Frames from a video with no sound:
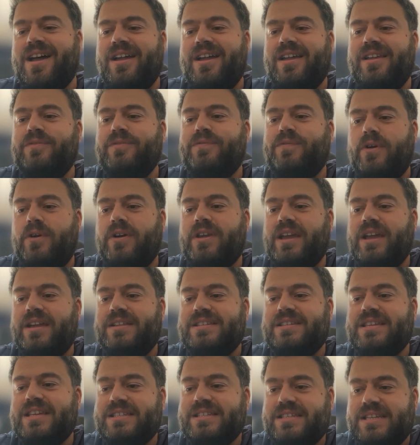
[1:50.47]
in 4K
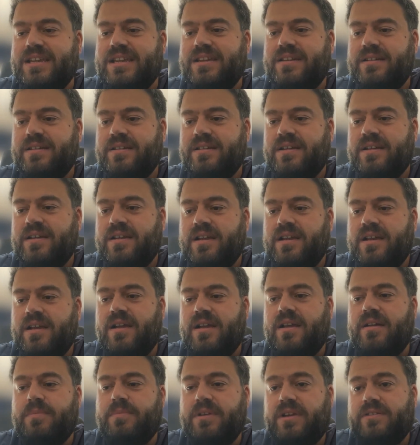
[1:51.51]
at 60,
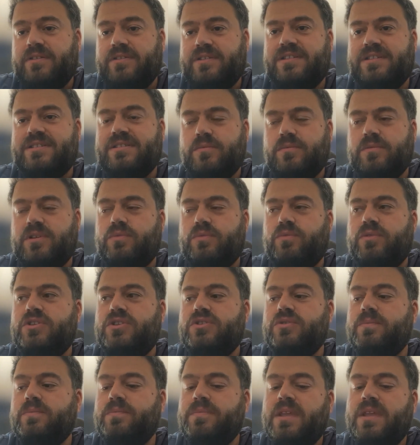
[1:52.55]
because it's what we
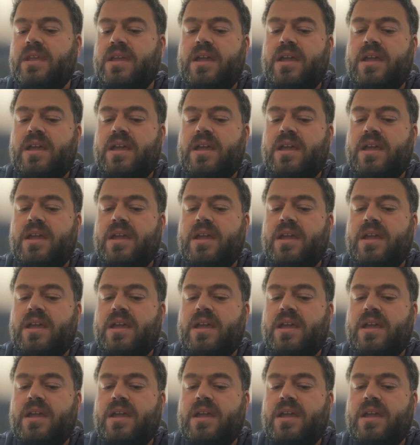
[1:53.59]
do.